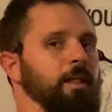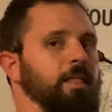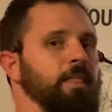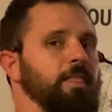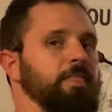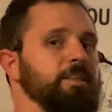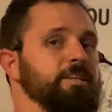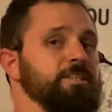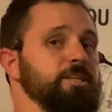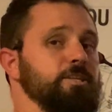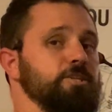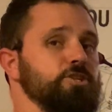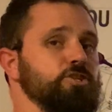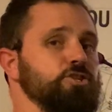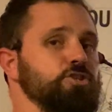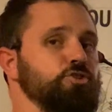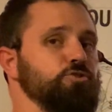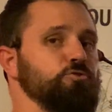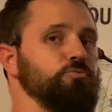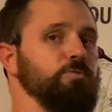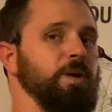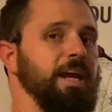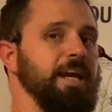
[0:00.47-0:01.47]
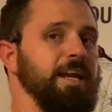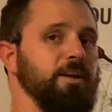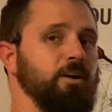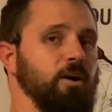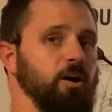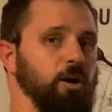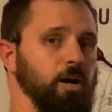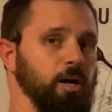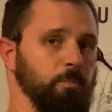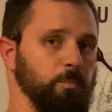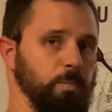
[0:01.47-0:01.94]
This is straight
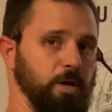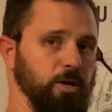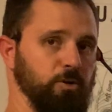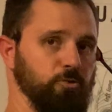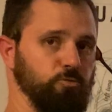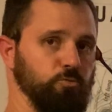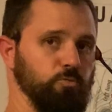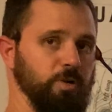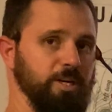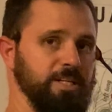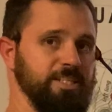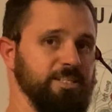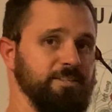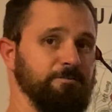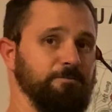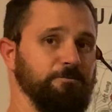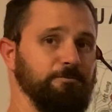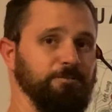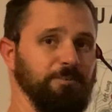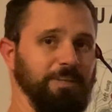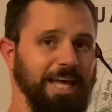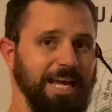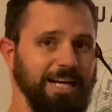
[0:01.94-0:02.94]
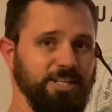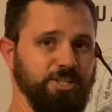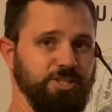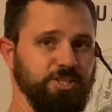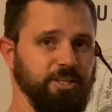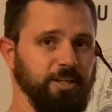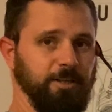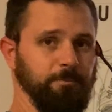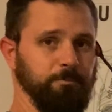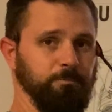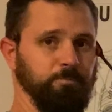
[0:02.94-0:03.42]
arm wrist
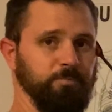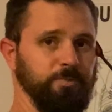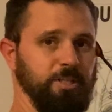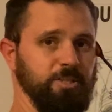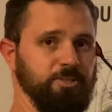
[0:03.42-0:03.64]
flexion.